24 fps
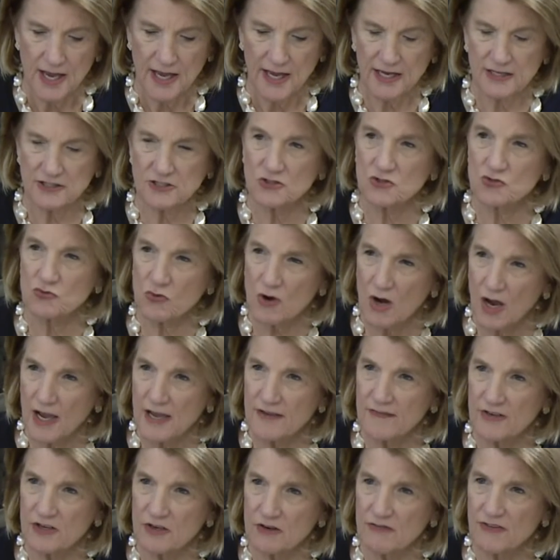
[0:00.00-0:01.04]
and to
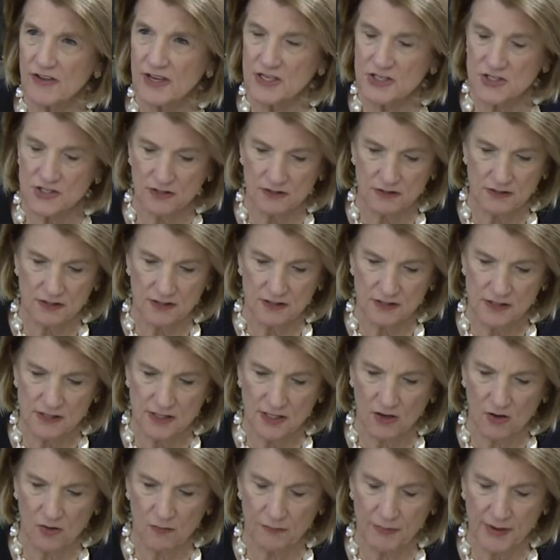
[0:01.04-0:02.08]
drive innovation
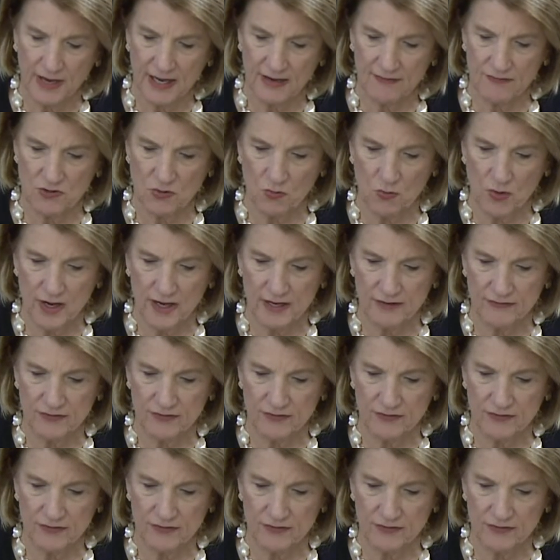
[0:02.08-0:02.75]
to help pave the way